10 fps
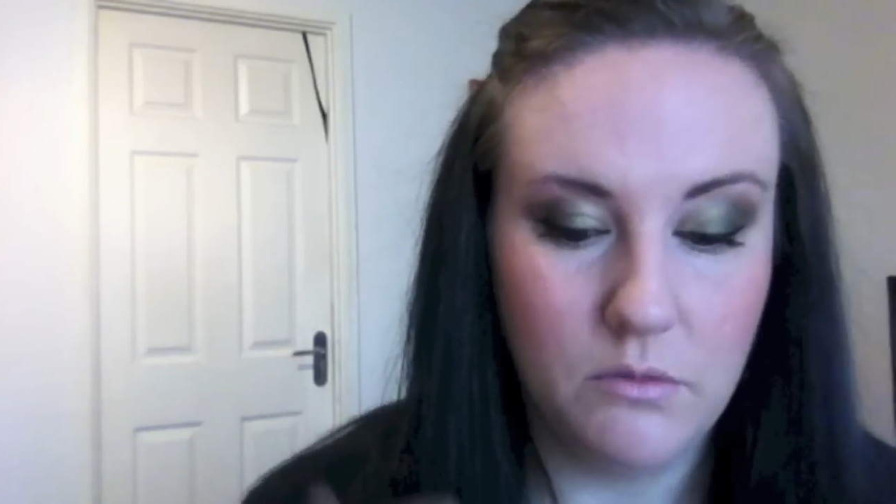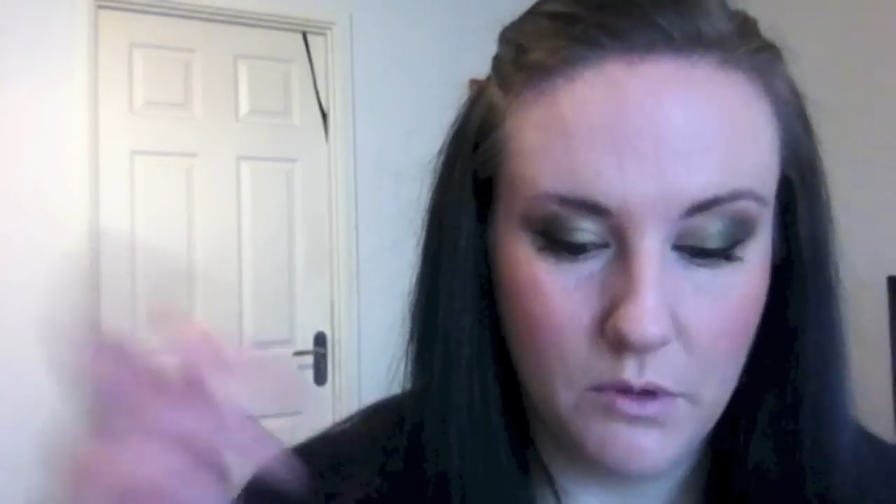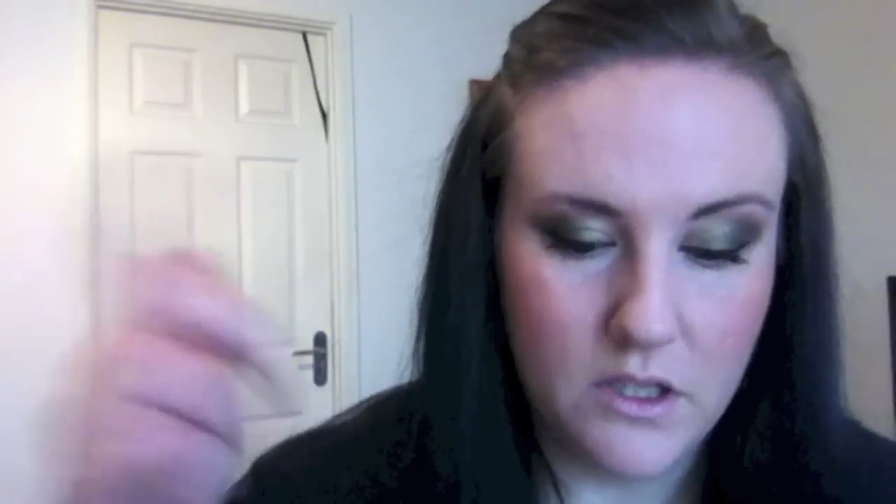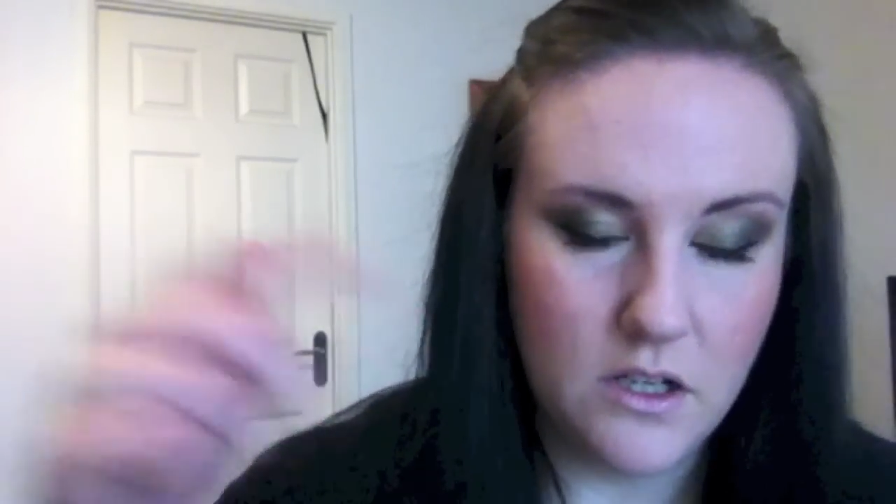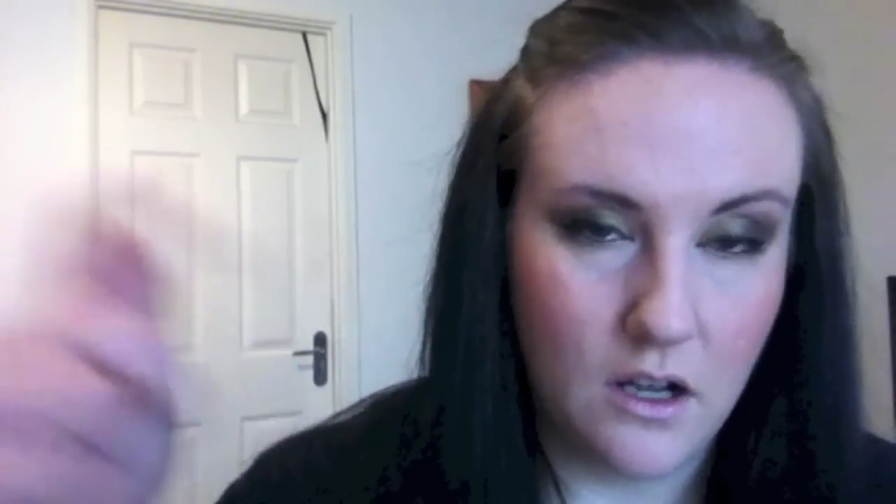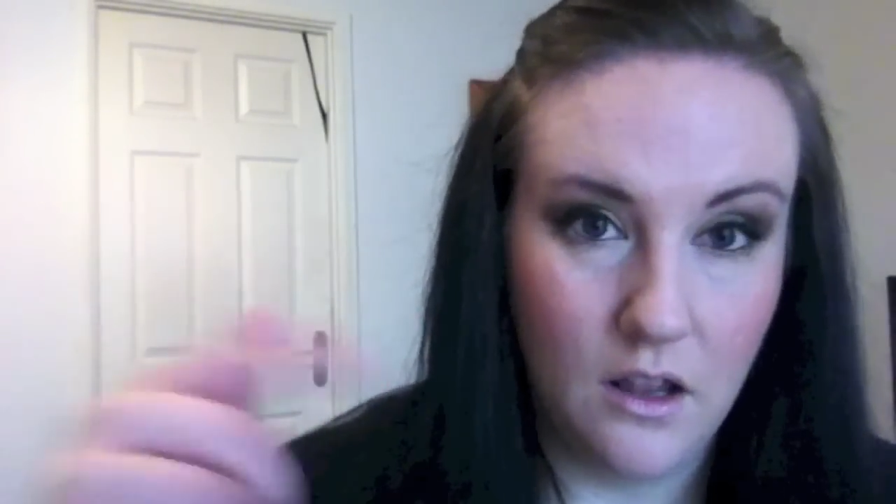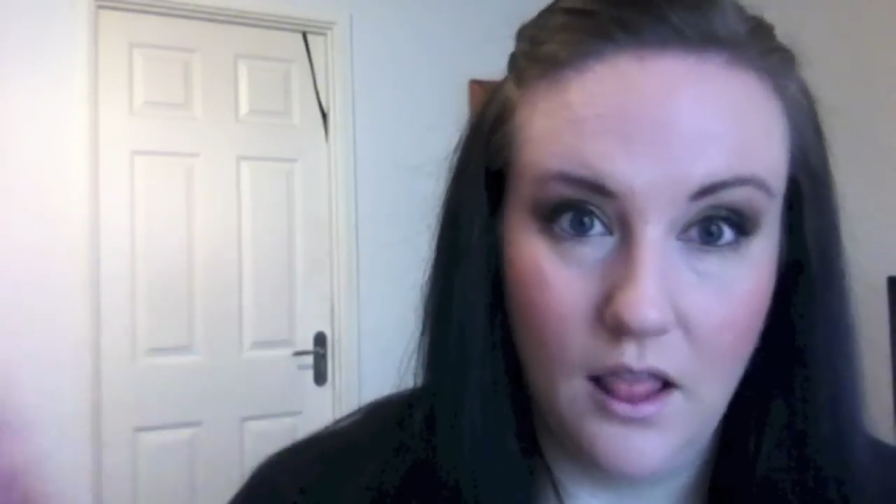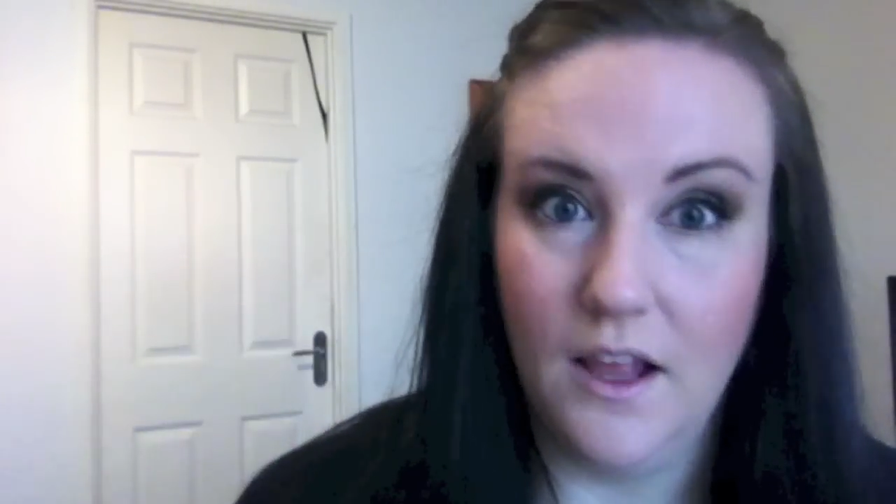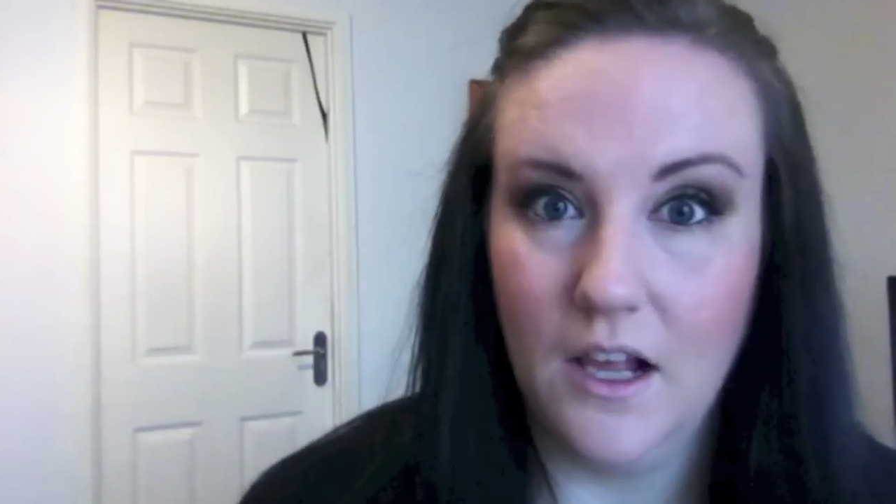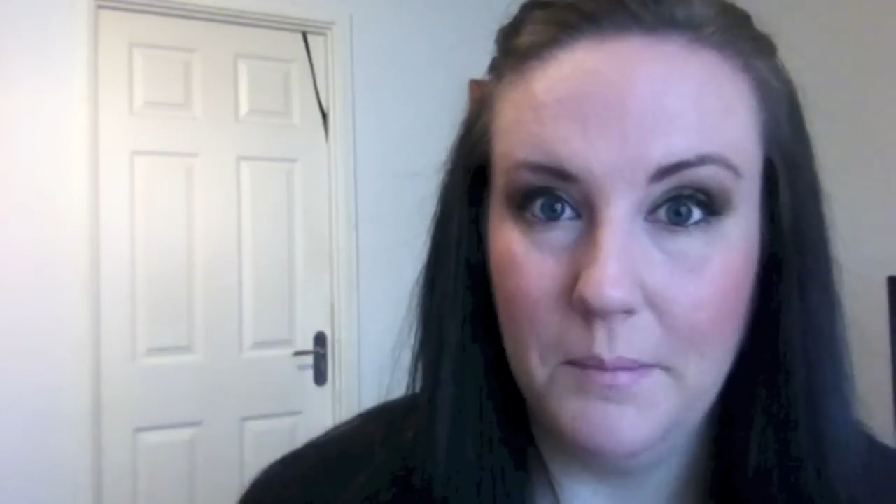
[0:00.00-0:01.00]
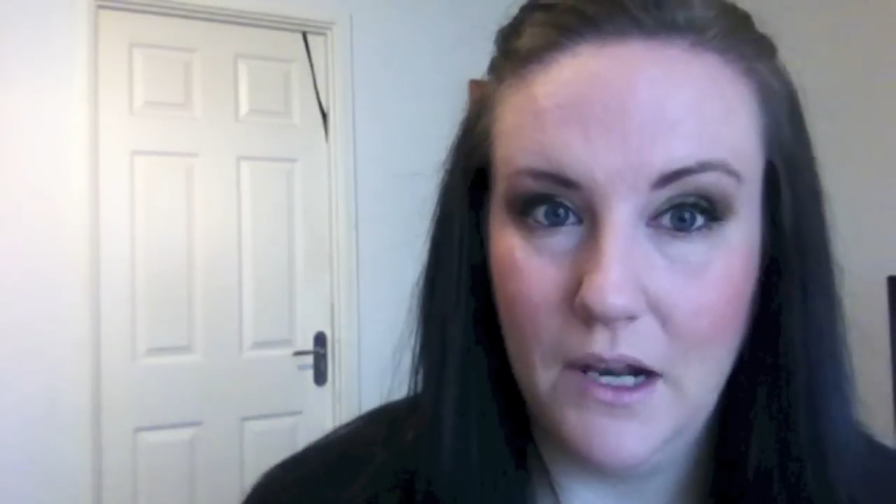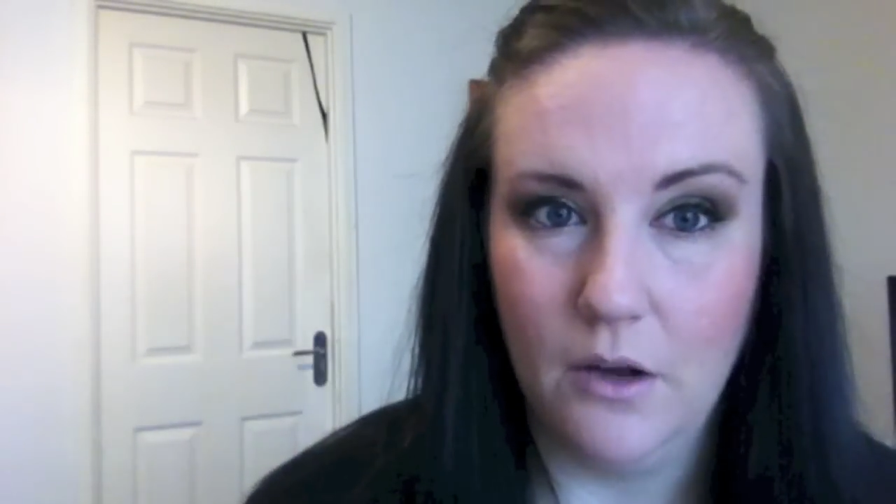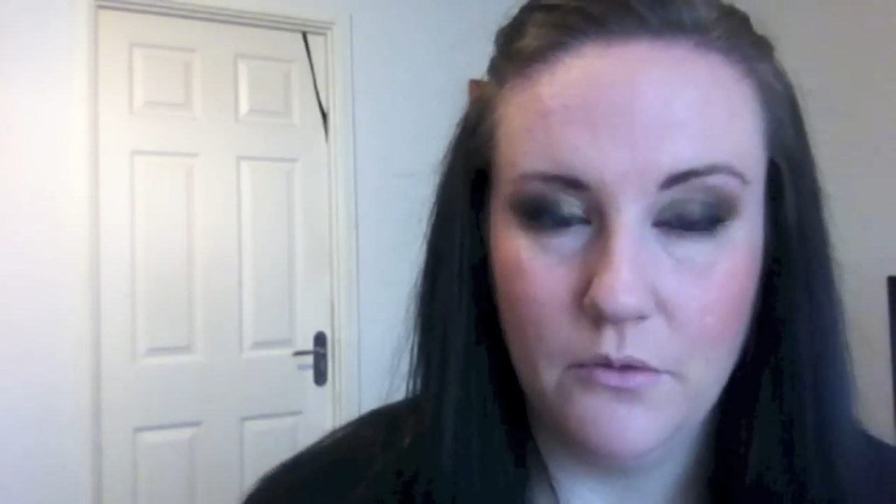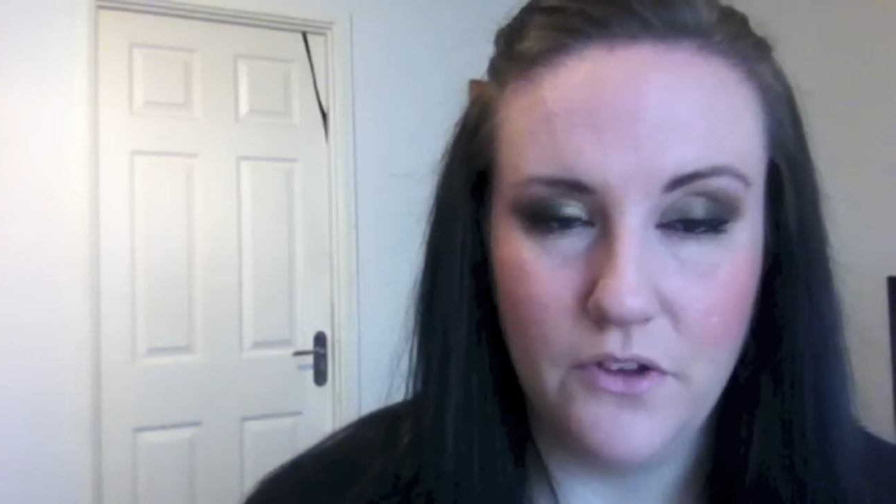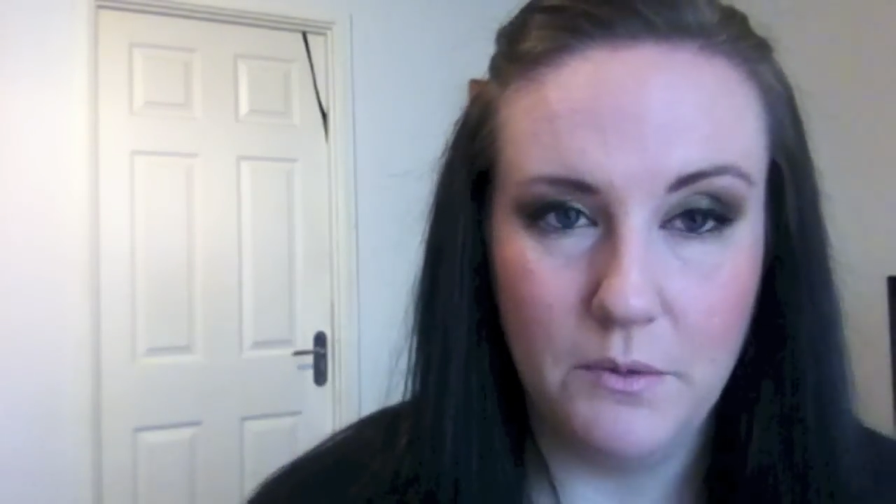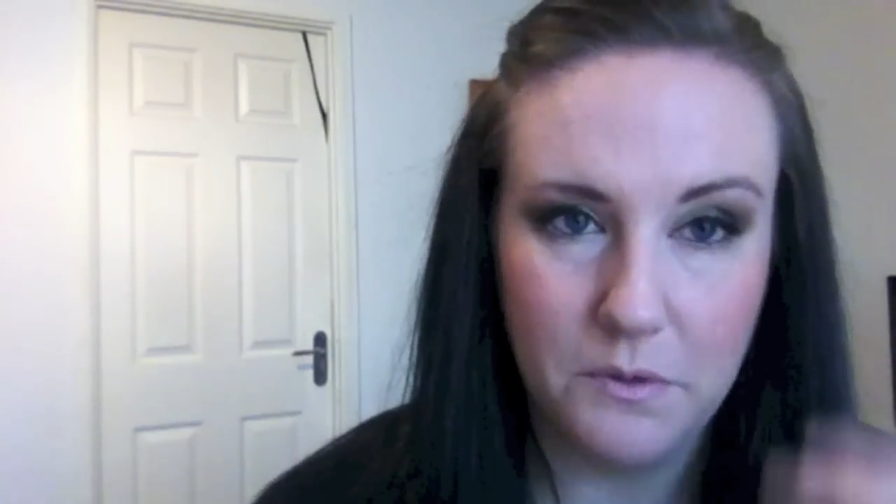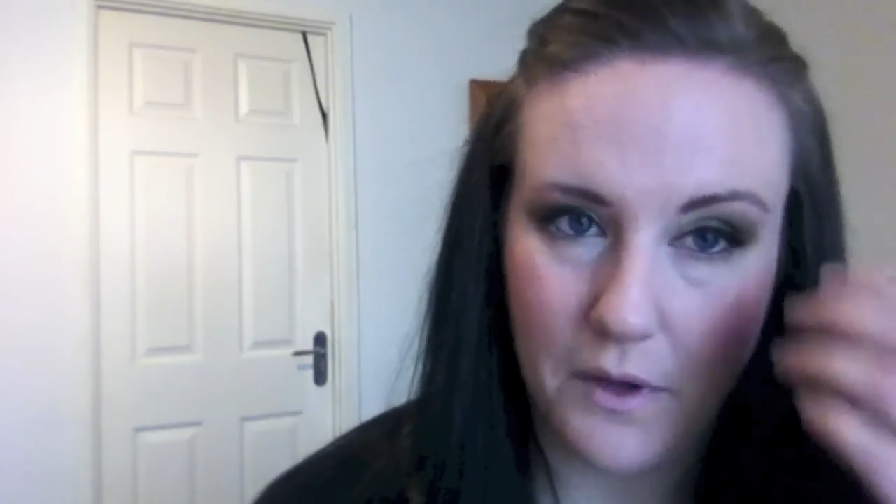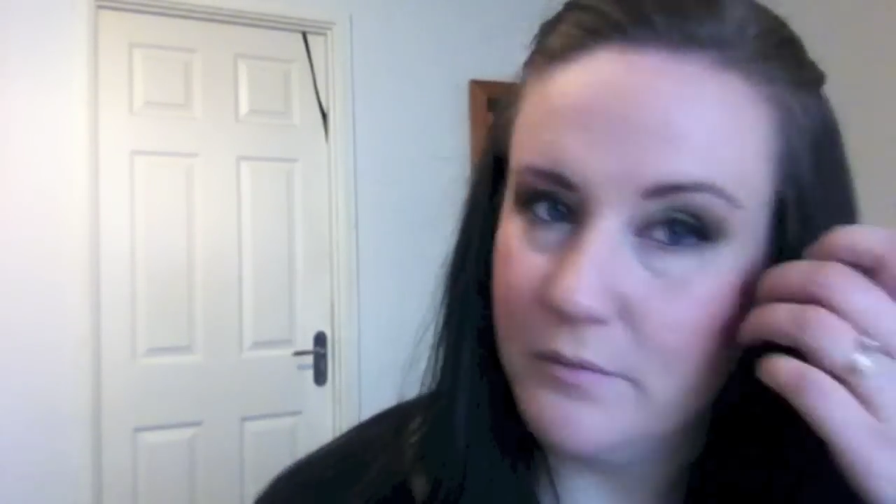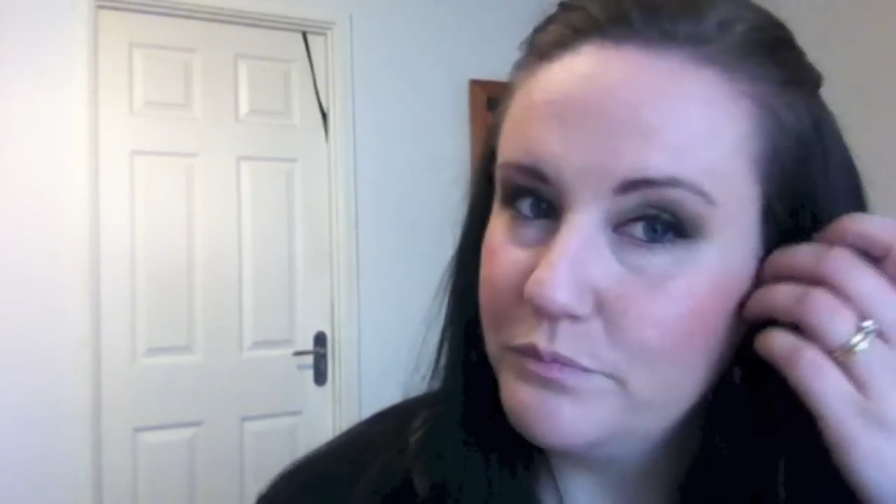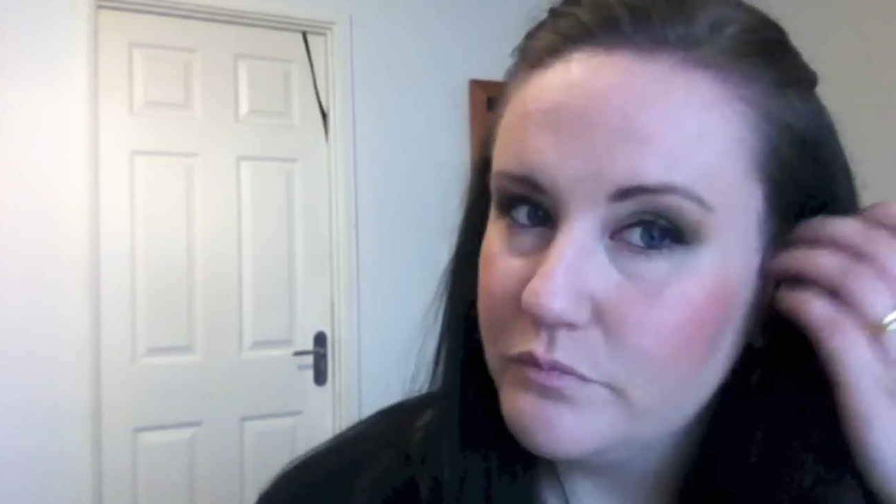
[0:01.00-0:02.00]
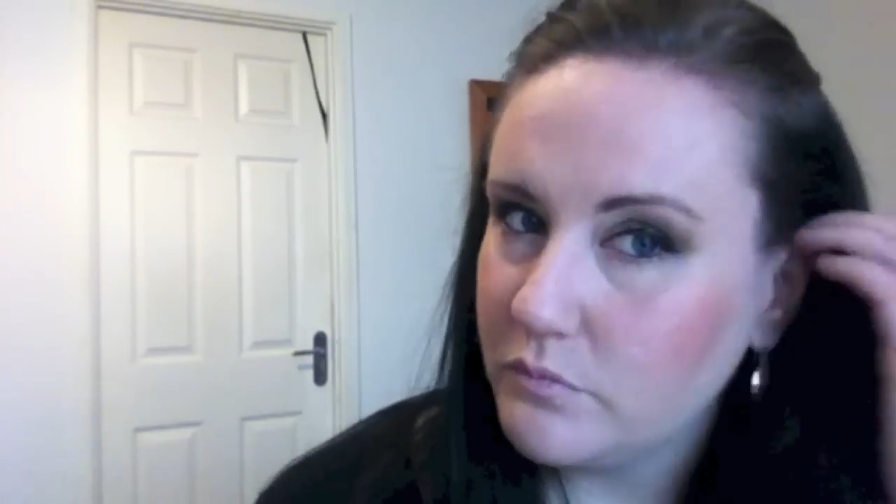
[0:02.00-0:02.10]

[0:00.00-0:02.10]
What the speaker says: which I'll link below for you as well.